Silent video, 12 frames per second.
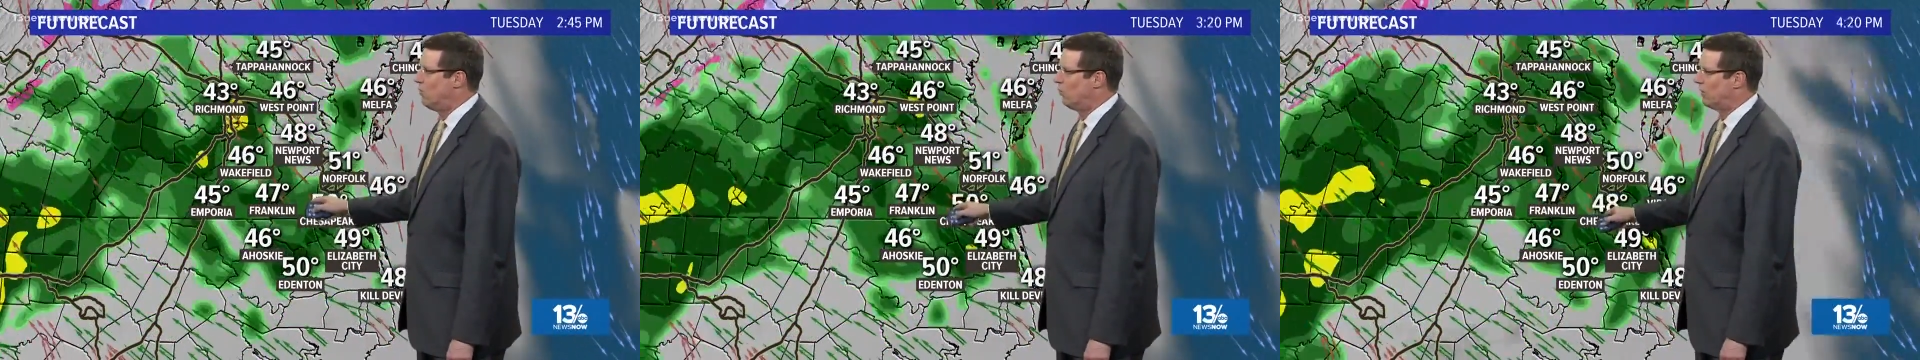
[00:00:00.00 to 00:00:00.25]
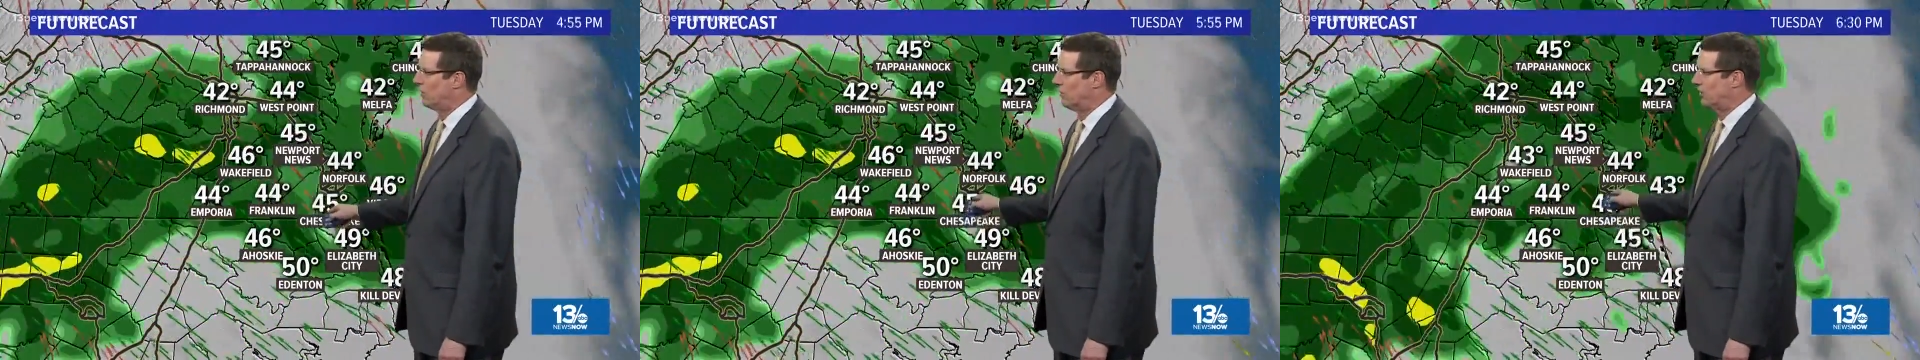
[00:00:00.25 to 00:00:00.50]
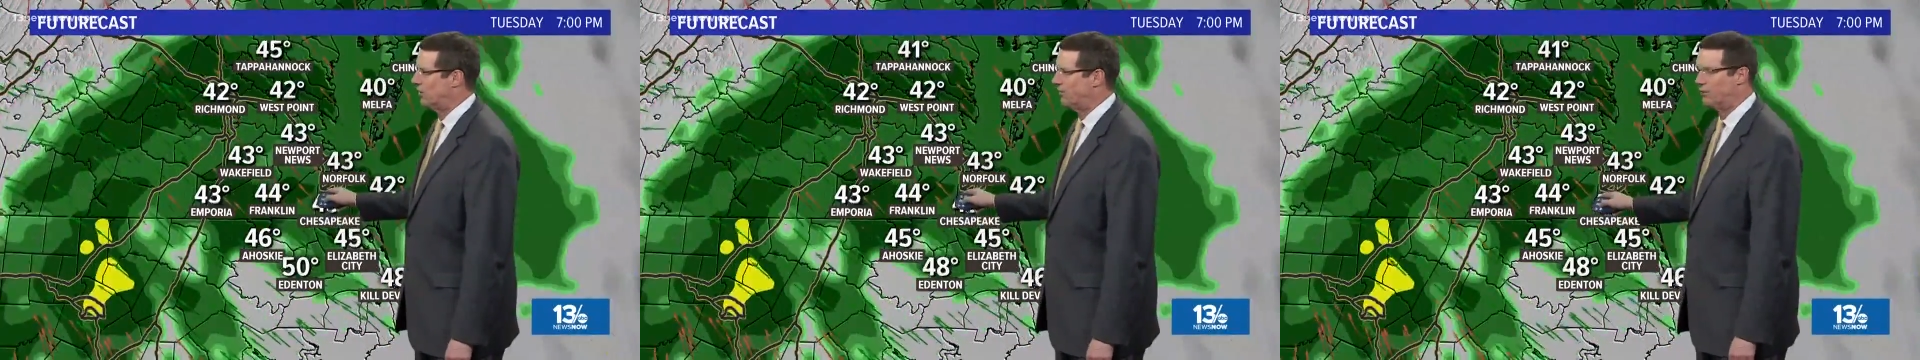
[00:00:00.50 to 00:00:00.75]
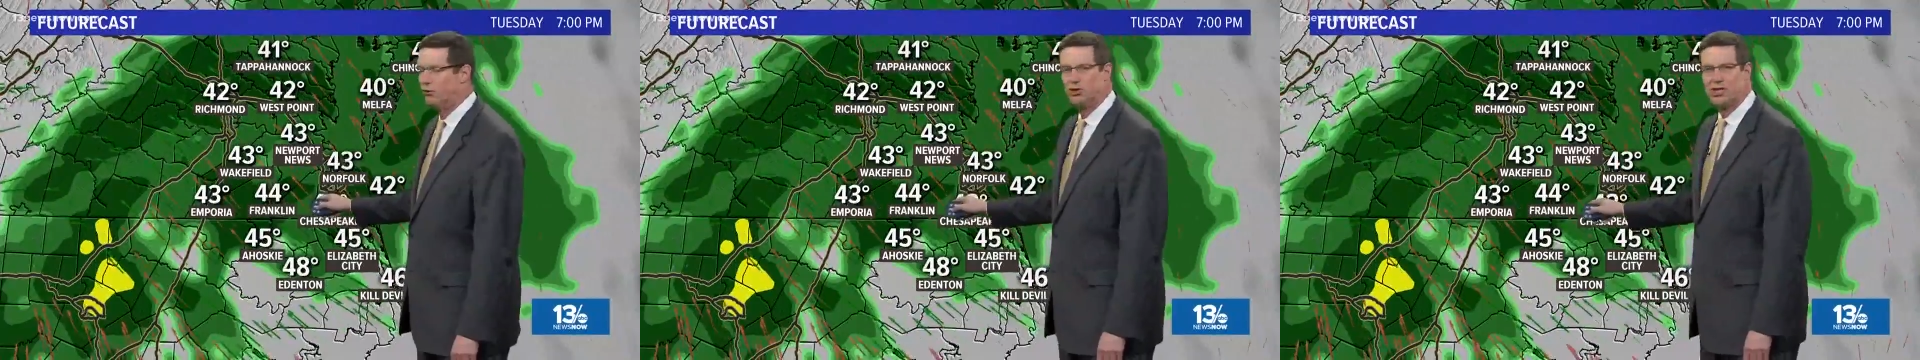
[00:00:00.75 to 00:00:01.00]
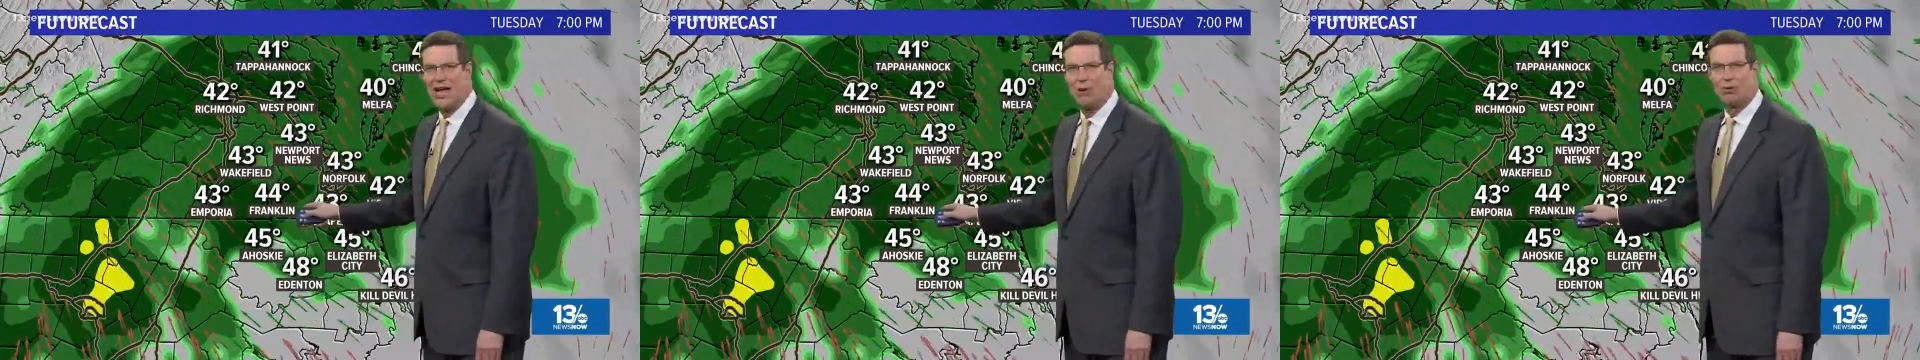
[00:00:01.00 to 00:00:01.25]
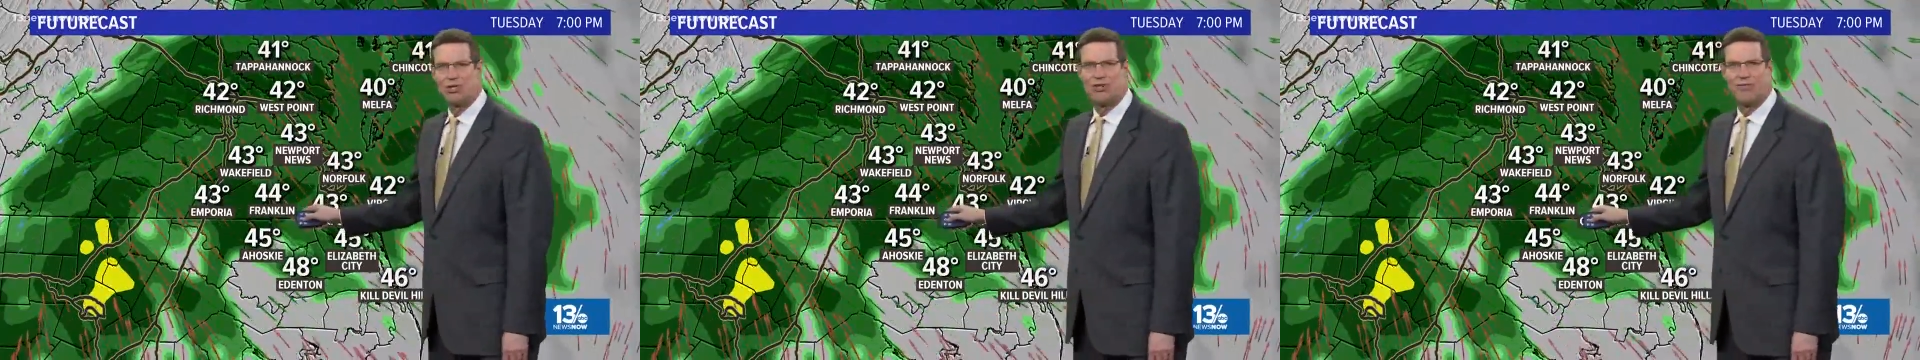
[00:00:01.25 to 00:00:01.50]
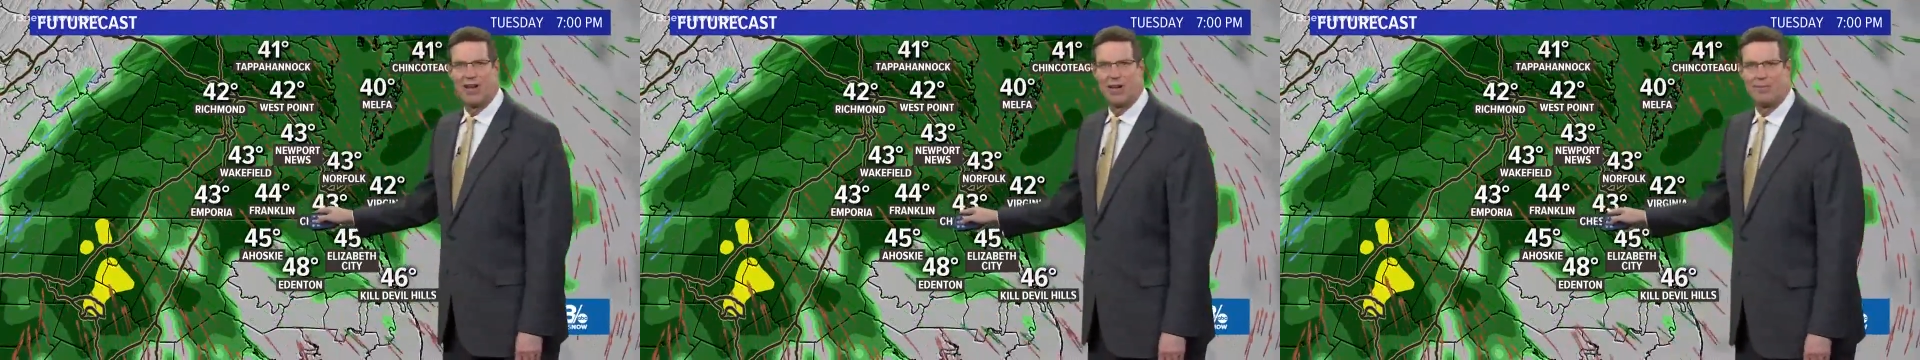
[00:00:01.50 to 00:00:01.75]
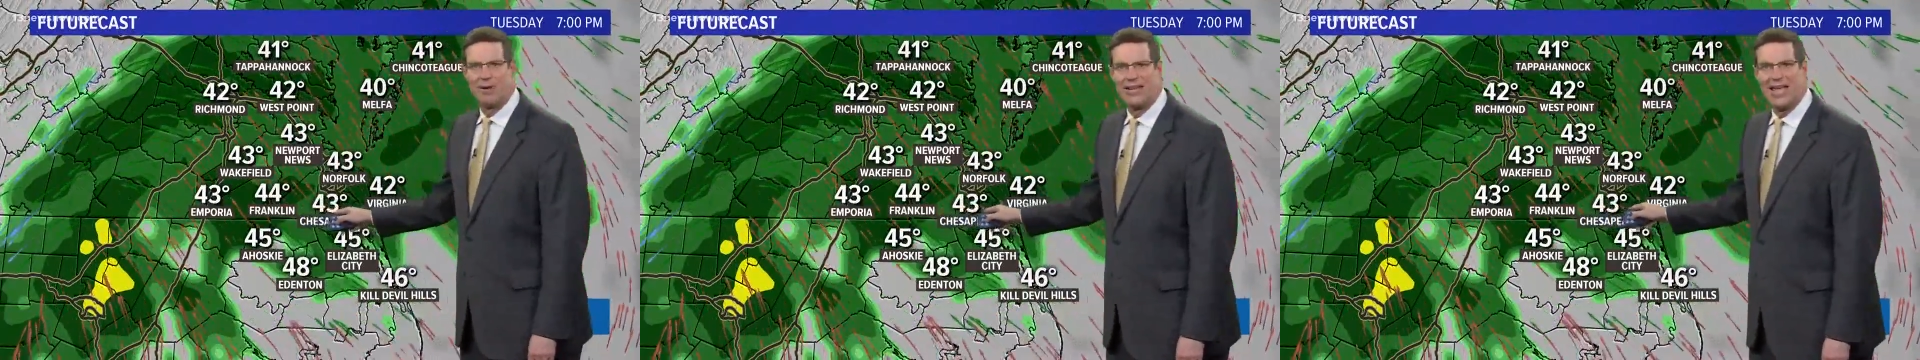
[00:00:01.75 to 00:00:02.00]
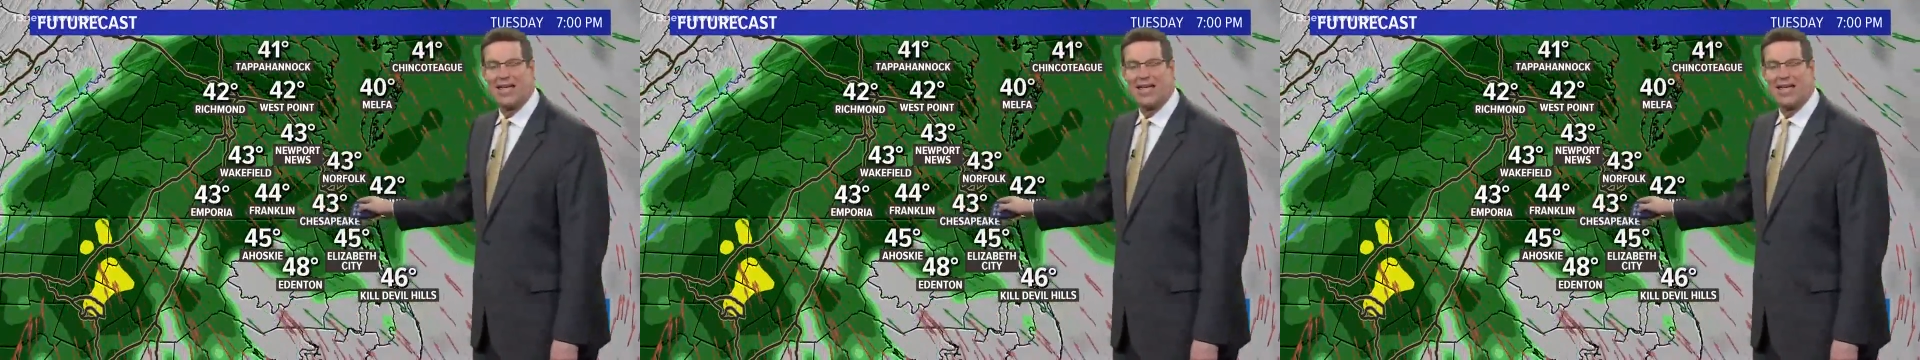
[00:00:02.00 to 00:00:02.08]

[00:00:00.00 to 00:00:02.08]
we're going to look at a few showers developing.